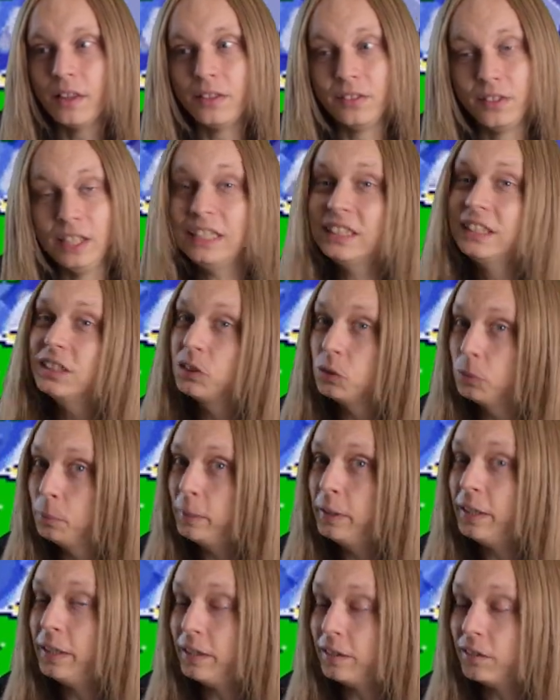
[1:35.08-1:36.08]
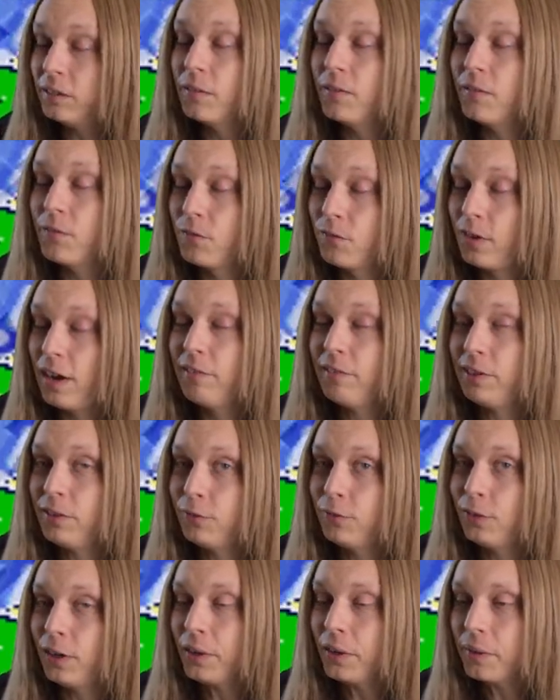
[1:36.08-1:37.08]
This is albeit very
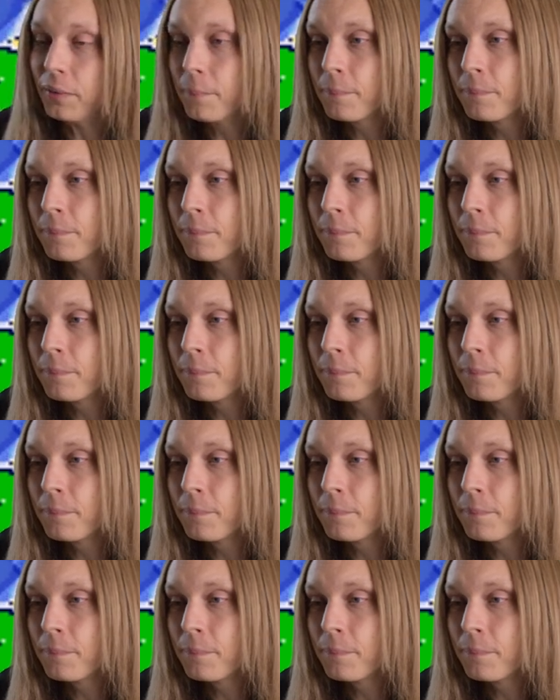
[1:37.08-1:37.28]
fun.